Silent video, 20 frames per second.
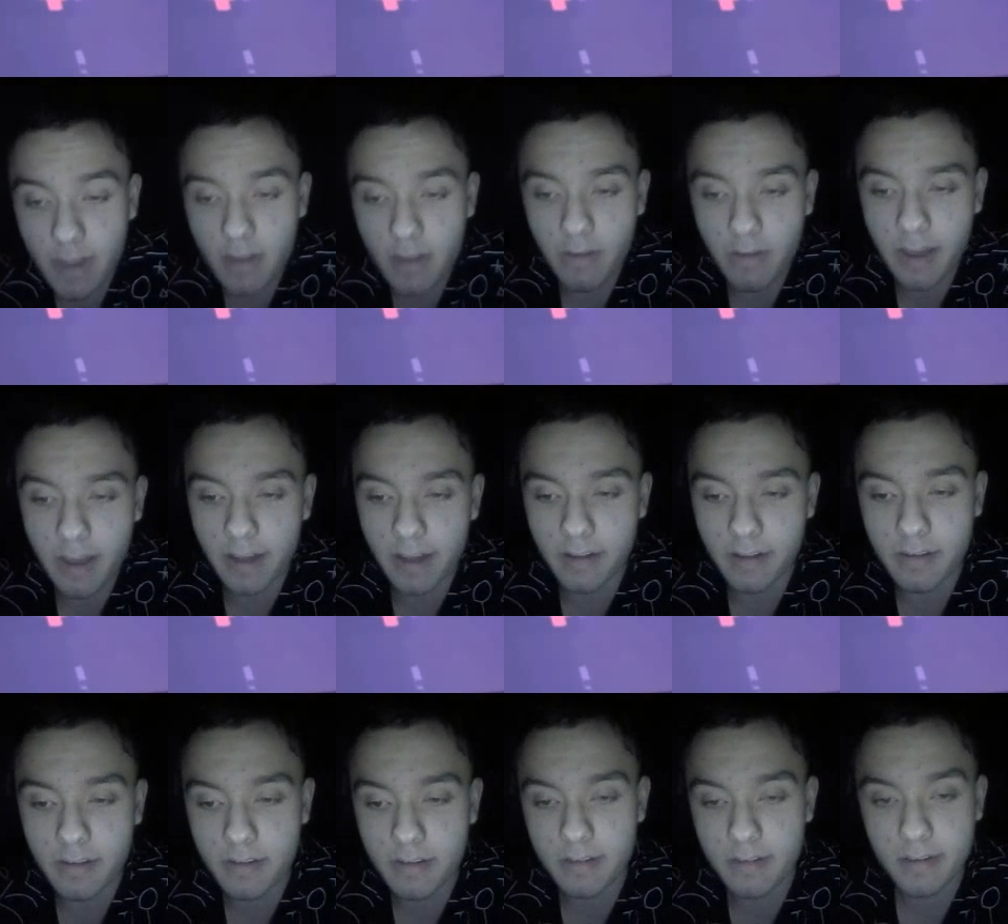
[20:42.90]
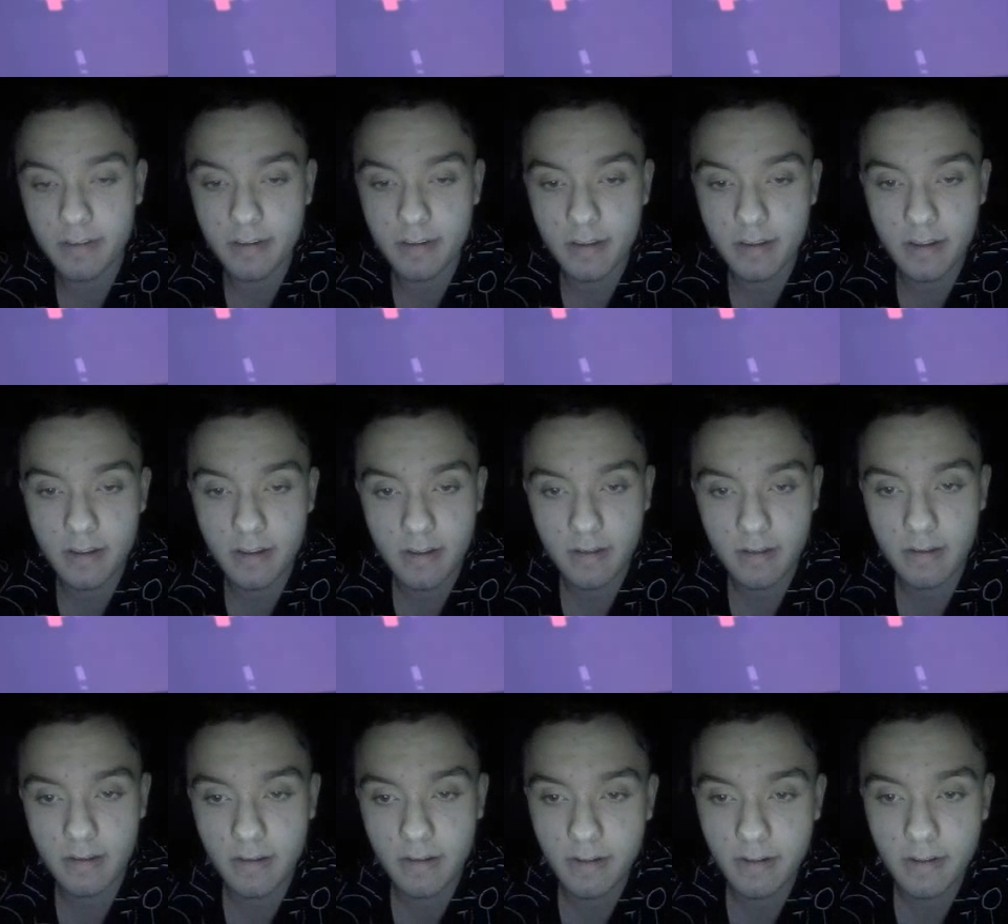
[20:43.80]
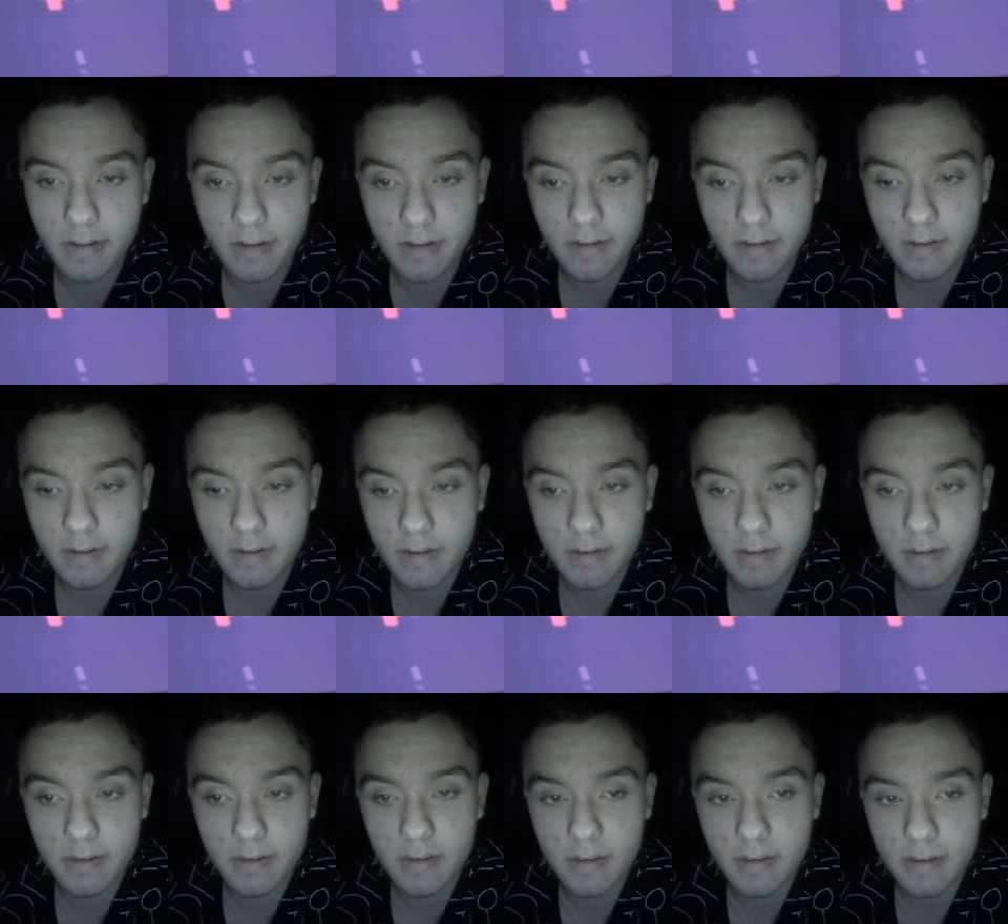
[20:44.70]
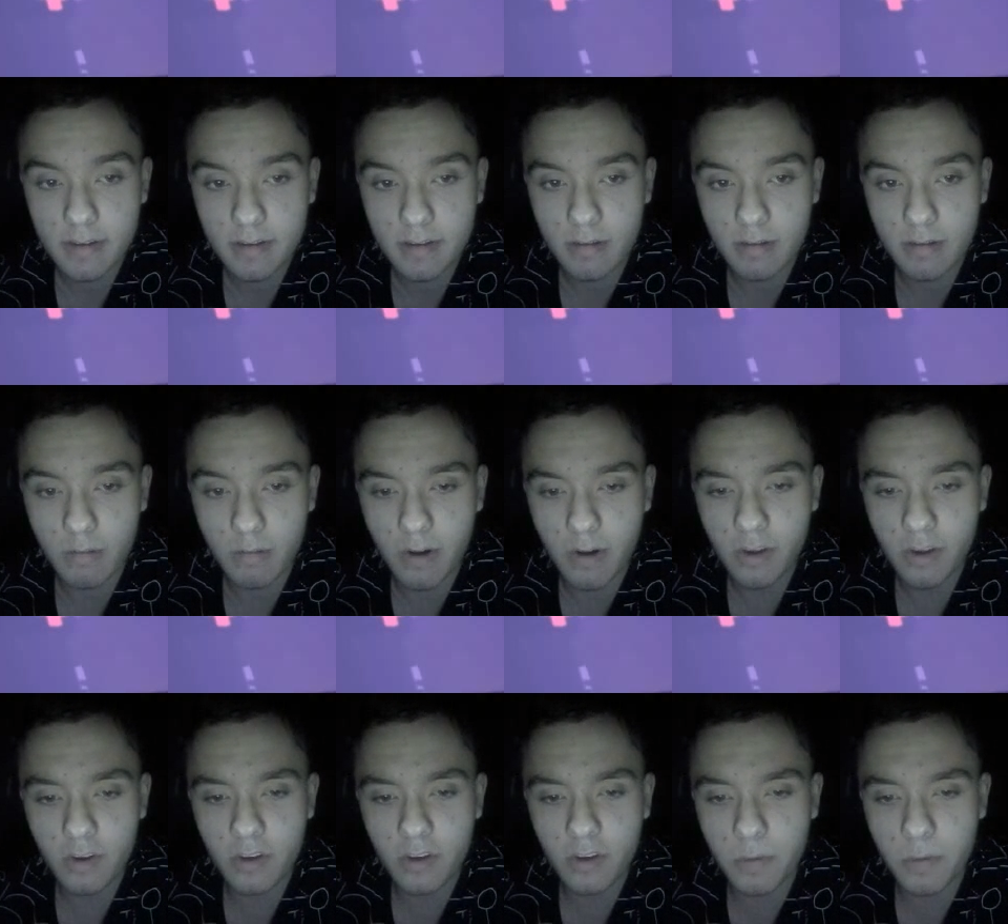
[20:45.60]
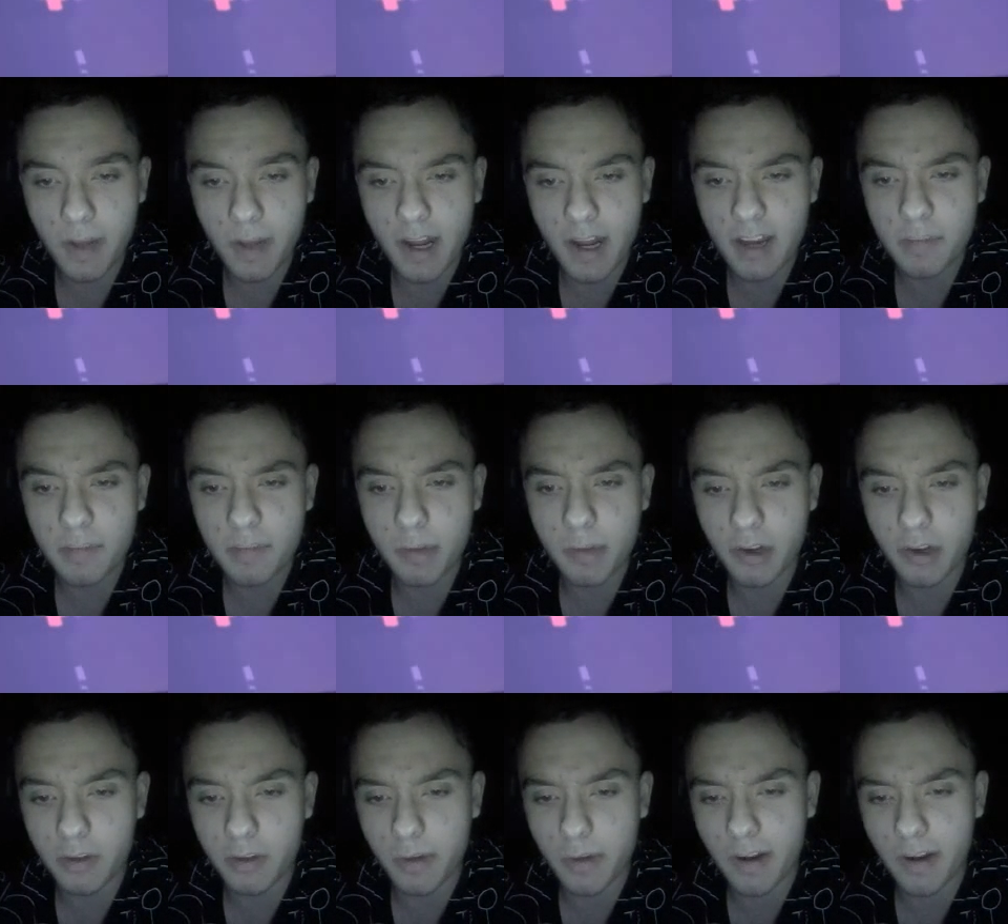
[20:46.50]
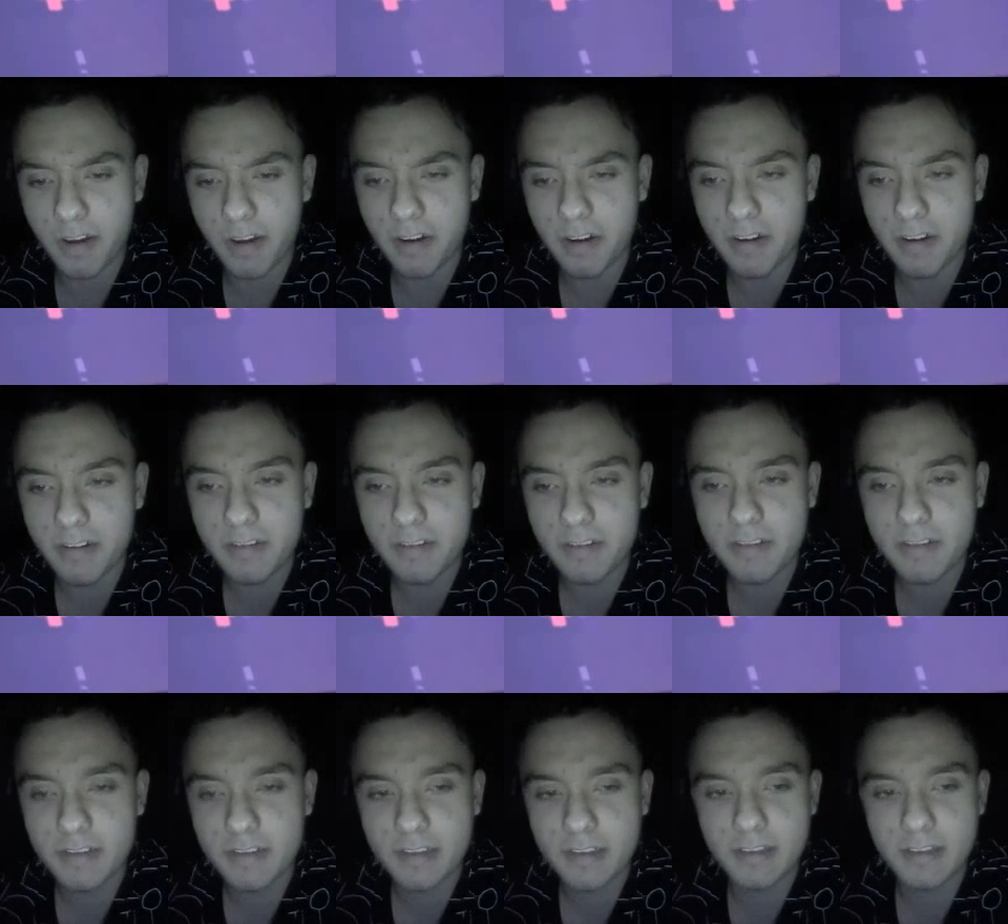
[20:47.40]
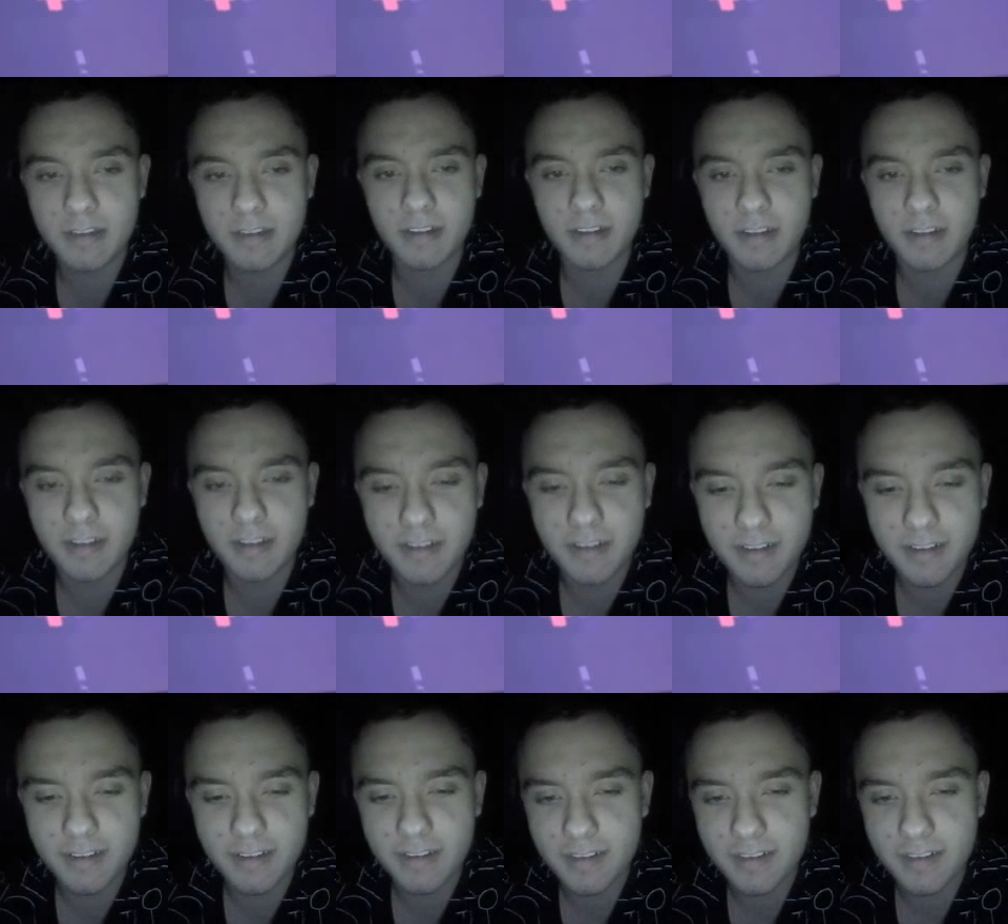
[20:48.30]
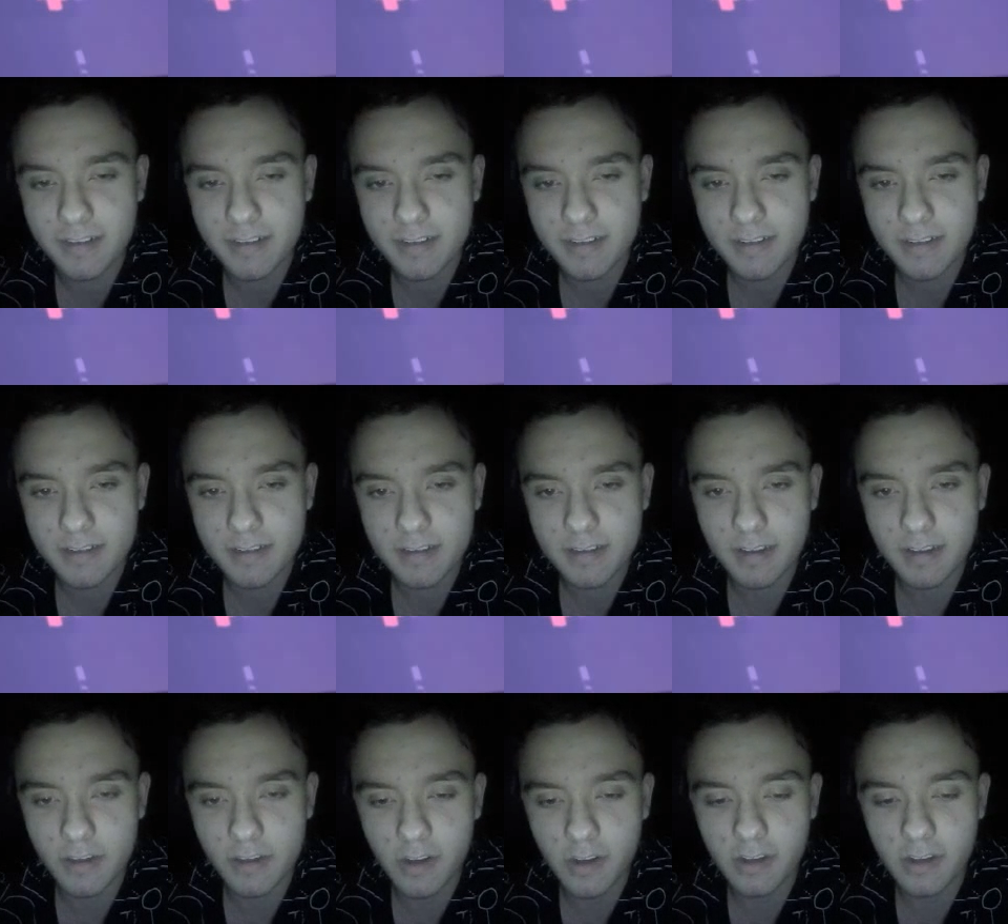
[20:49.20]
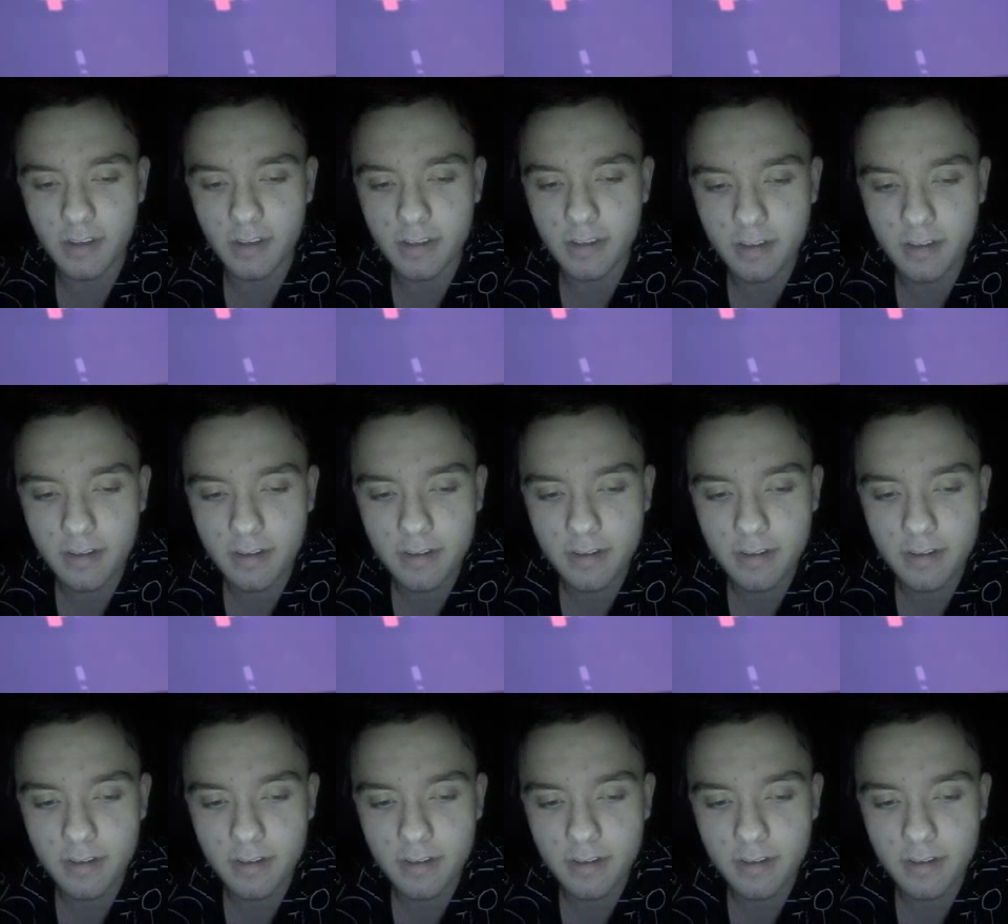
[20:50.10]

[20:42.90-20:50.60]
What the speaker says: Okay. It just seemed like yesterday. Why is there so many hospitals around here? I just want to know what the plan is. Jesus.